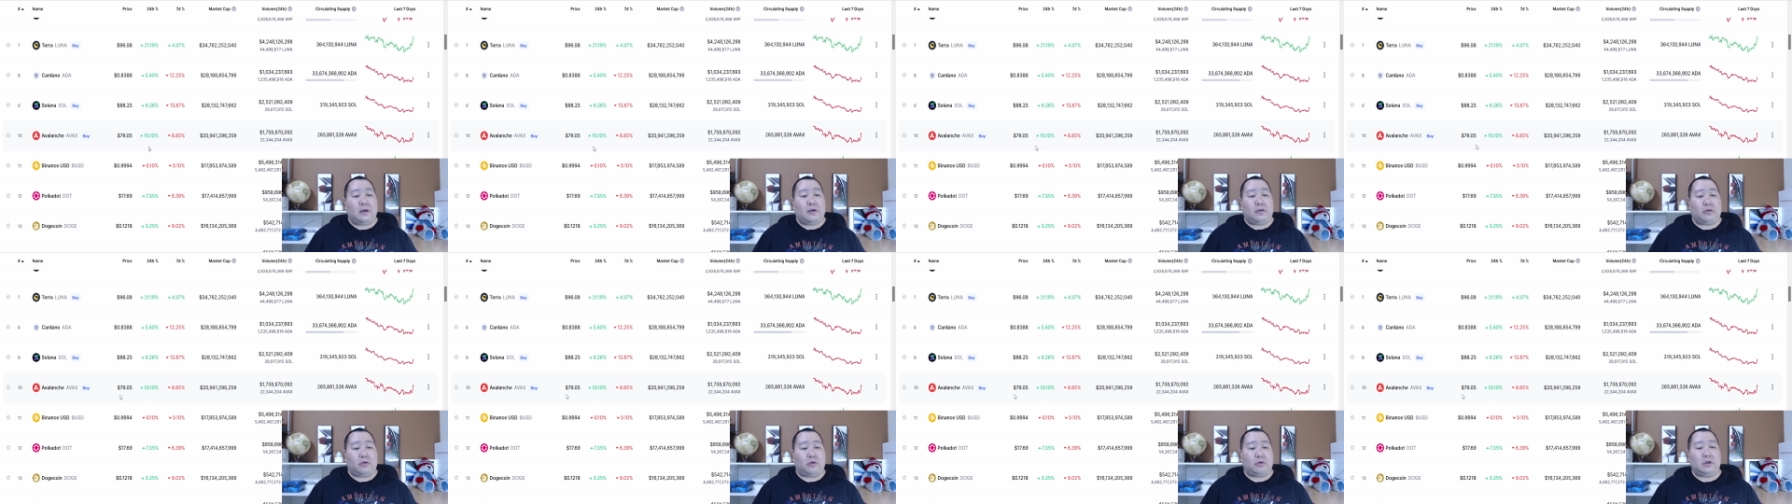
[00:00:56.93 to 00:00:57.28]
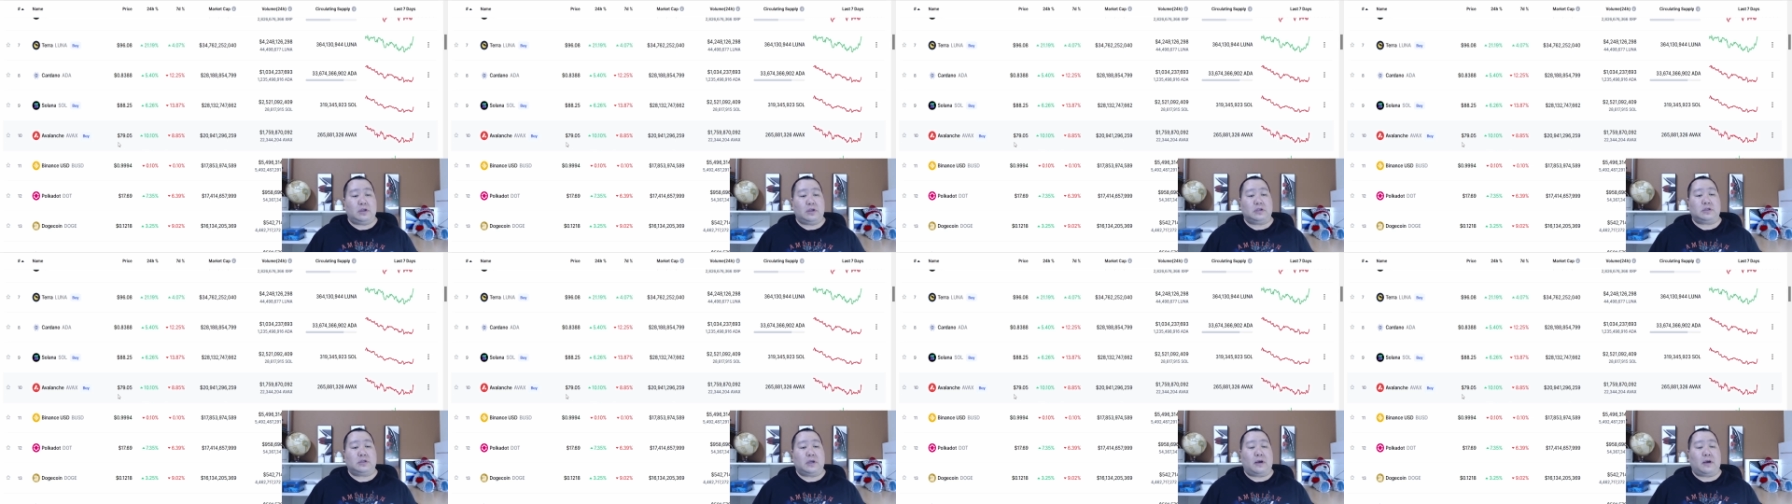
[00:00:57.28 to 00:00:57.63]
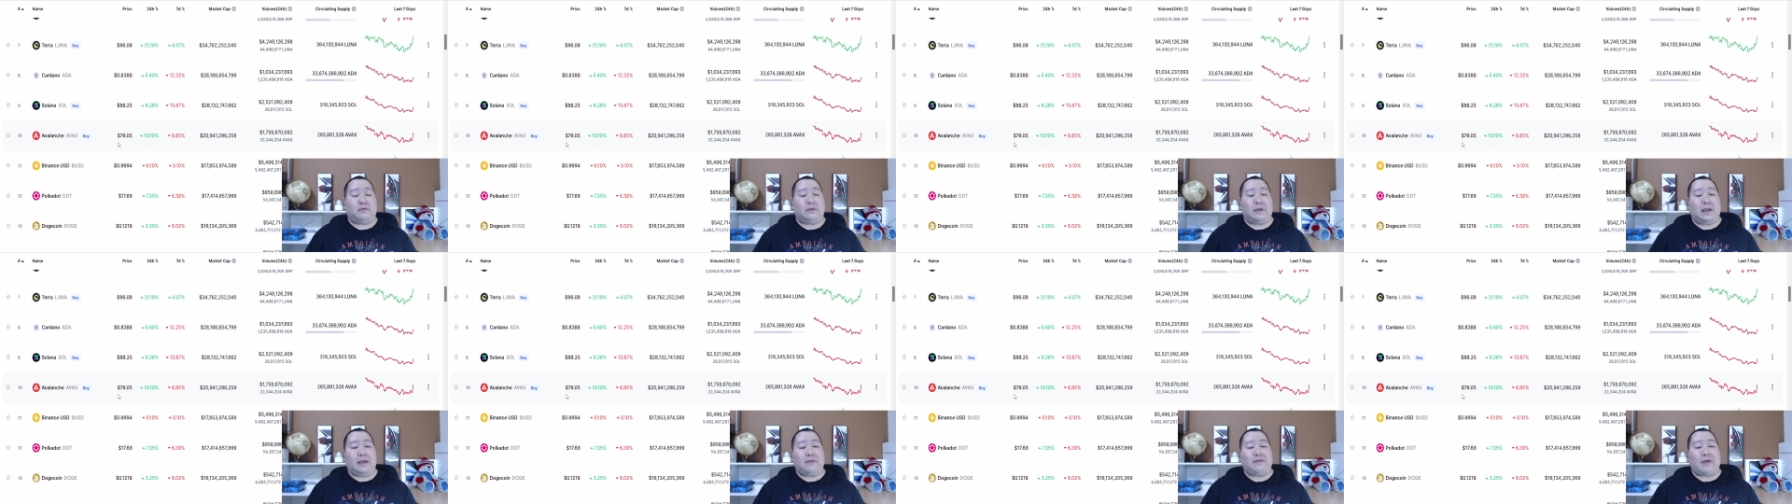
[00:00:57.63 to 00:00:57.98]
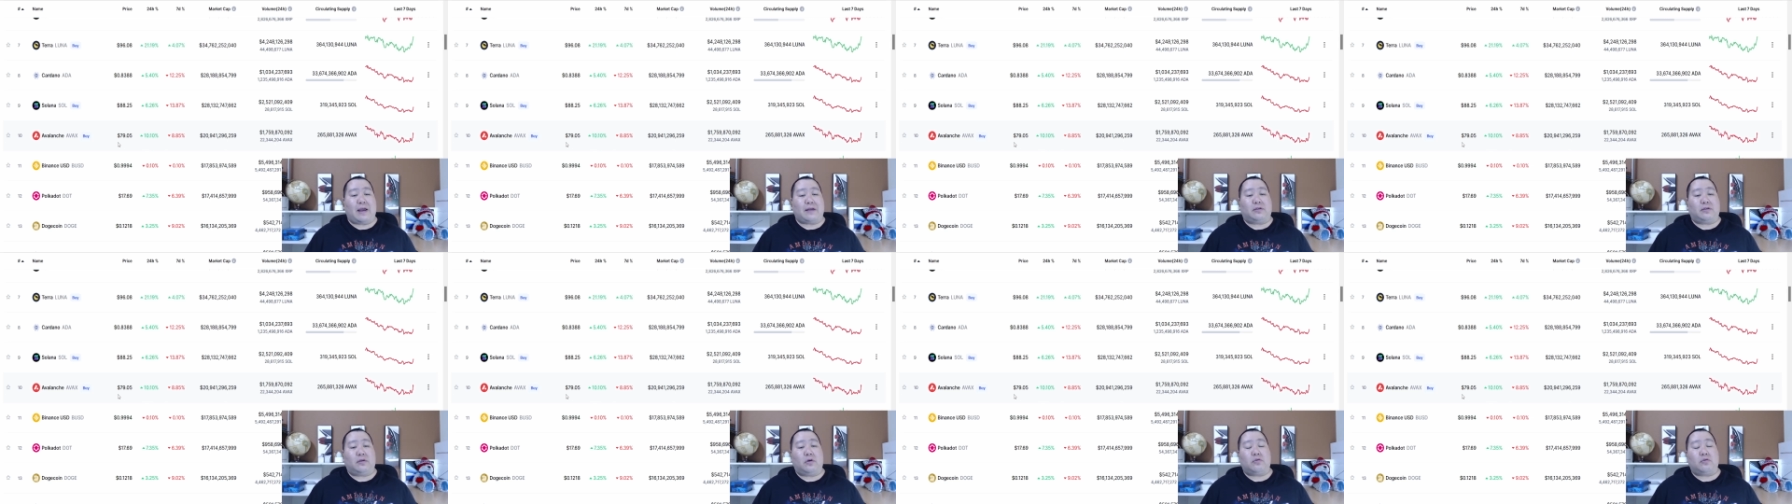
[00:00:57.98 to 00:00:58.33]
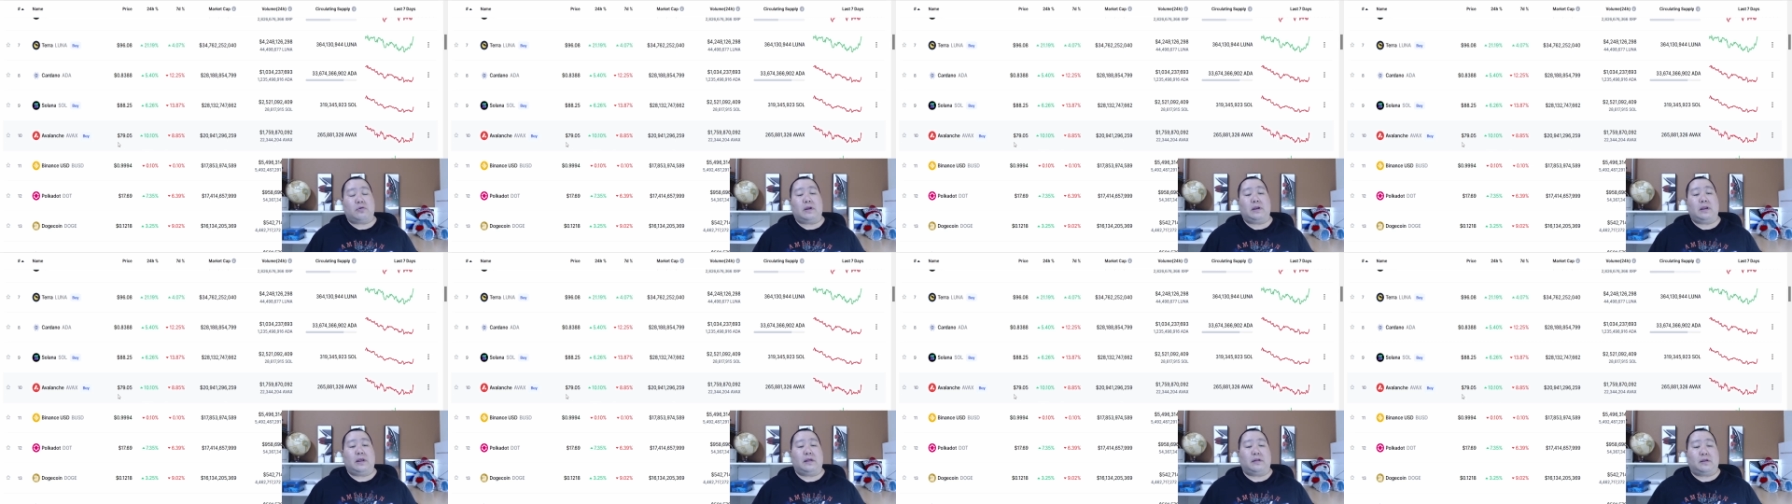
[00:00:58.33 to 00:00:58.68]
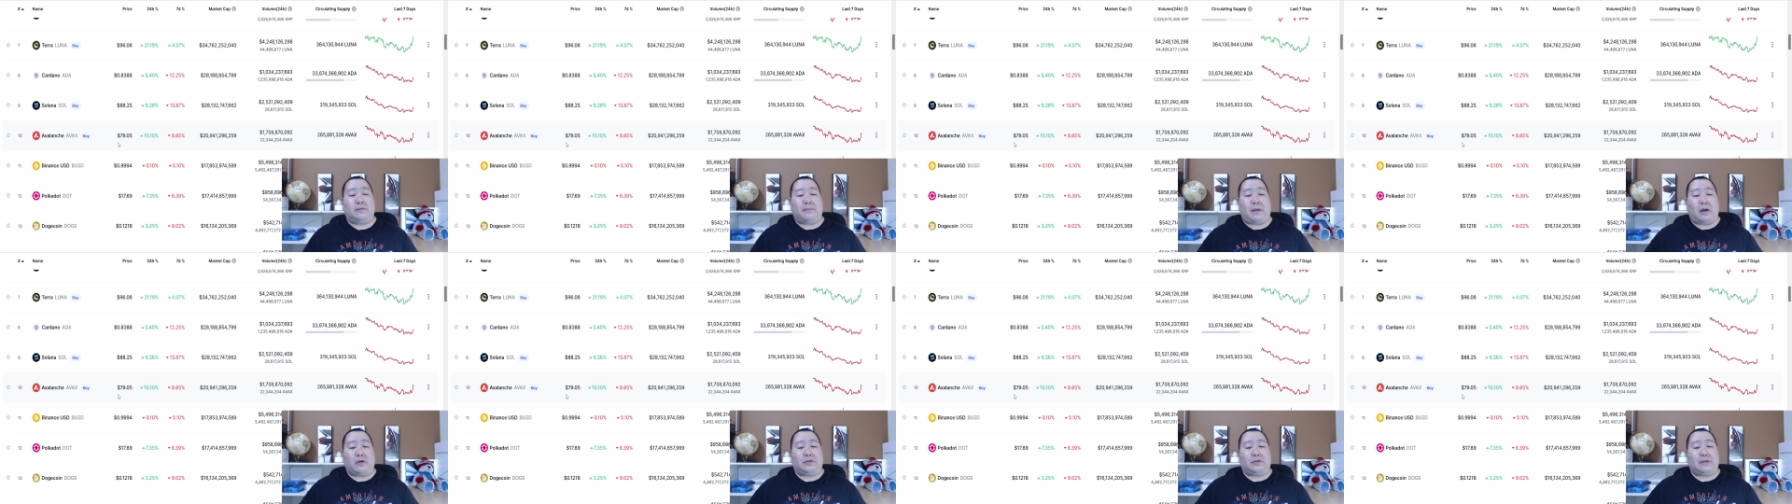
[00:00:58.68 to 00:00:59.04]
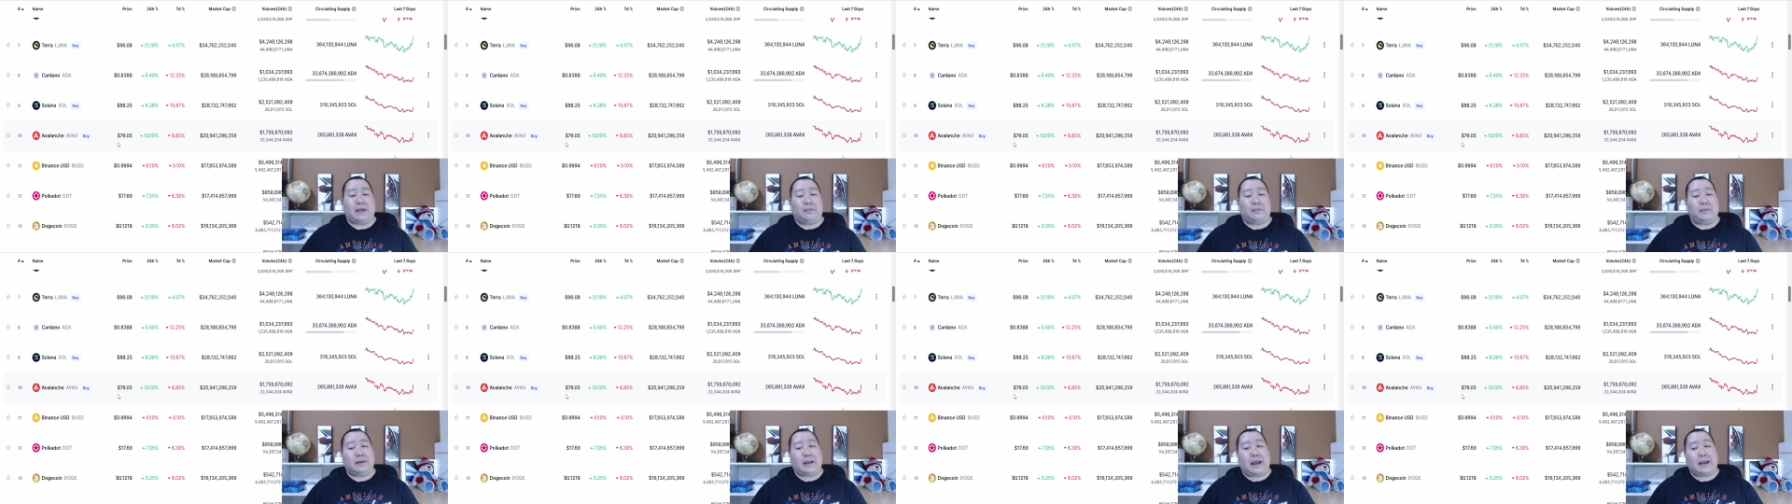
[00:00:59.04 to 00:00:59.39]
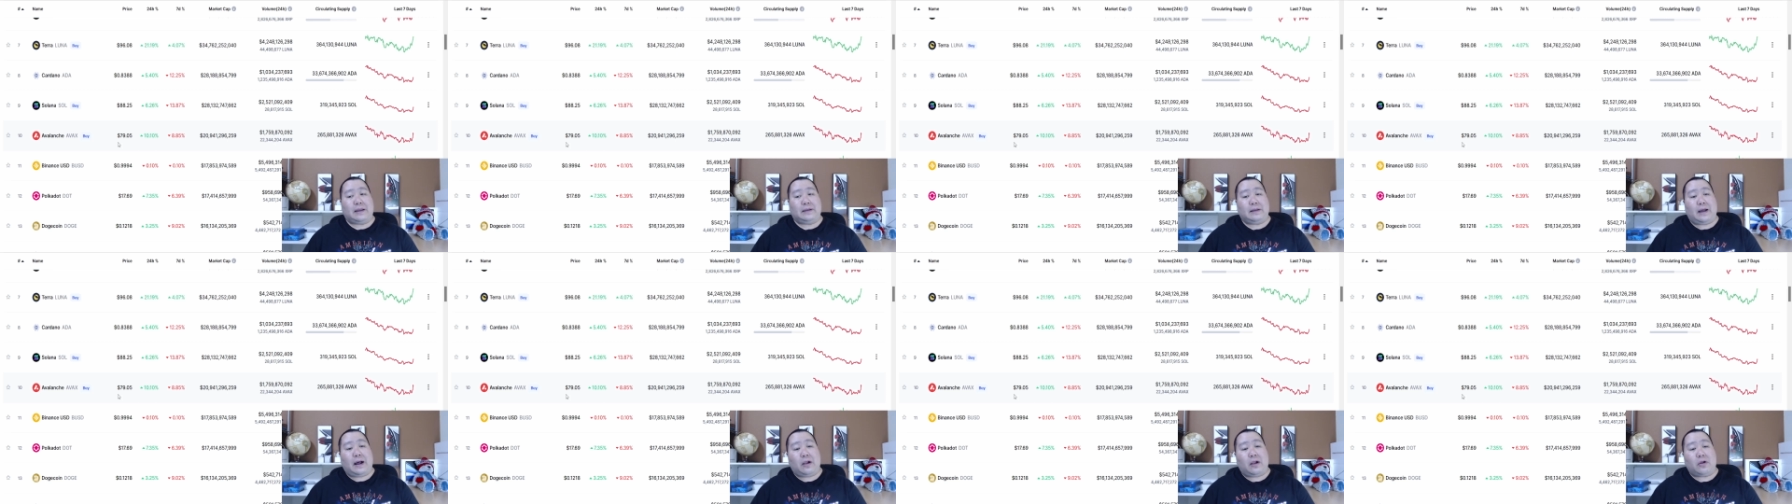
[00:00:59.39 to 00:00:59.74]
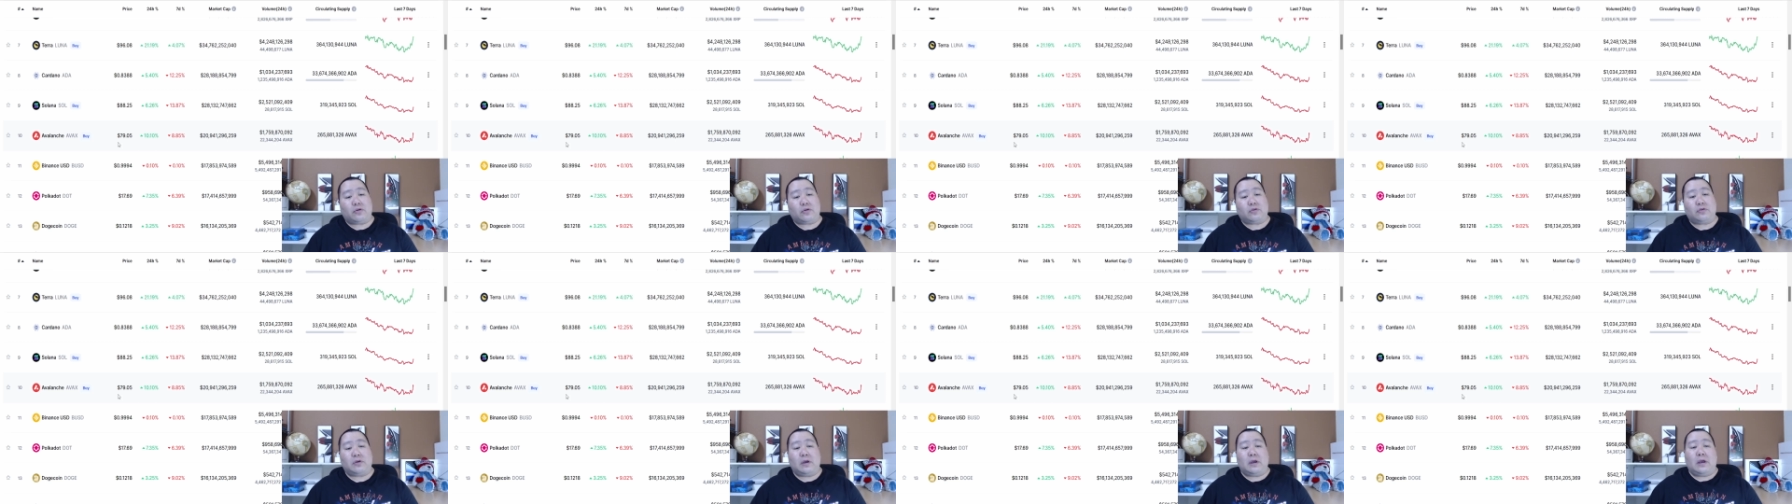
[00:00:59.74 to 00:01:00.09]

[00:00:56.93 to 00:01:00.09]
So each of the AVAX token is about $79